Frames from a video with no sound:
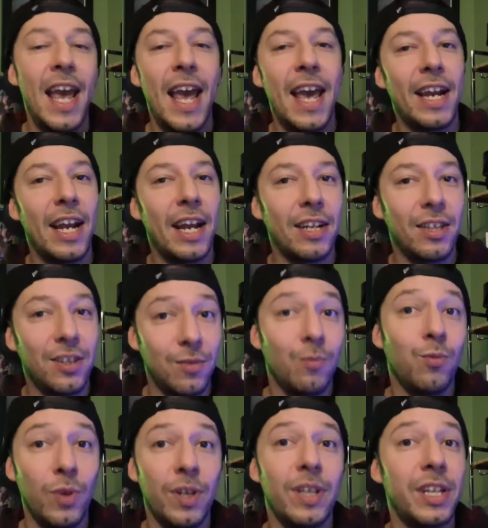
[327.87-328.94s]
And I
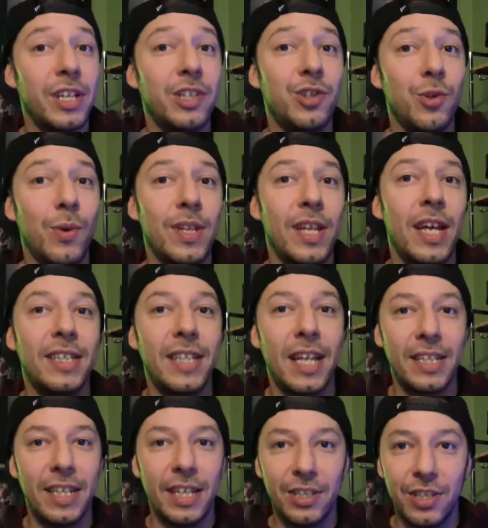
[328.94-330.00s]
really enjoy that,
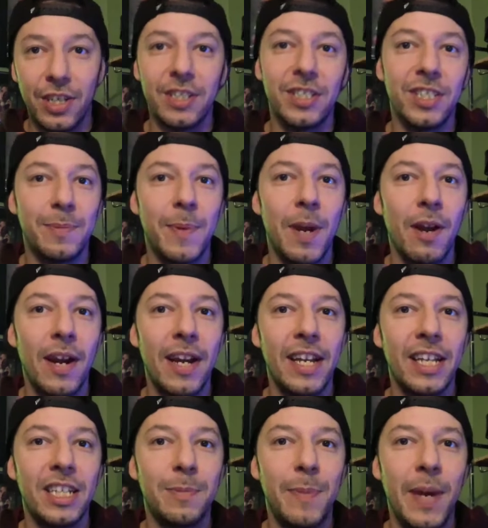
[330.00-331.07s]
that it doesn't spare any
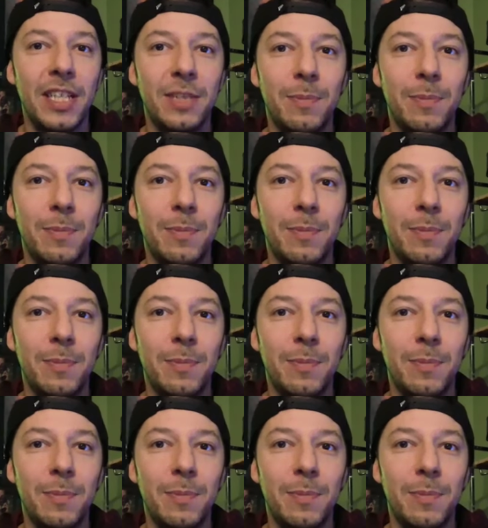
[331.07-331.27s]
expense,